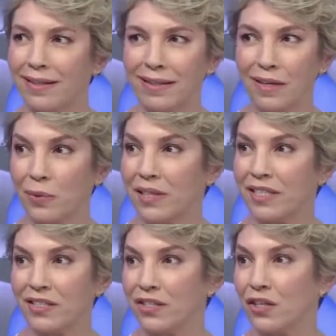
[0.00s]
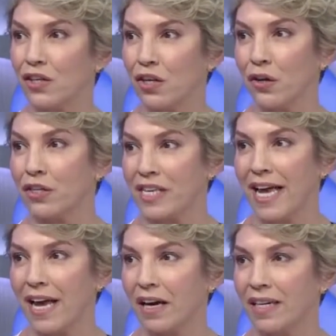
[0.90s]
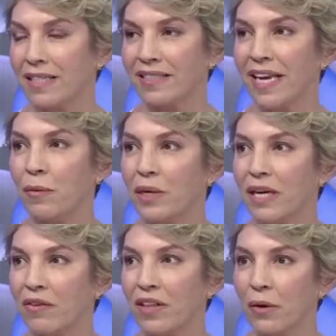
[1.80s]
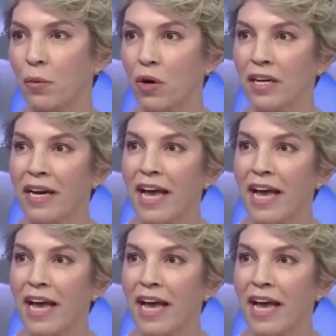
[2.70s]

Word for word: they really just go to town and say whatever they want.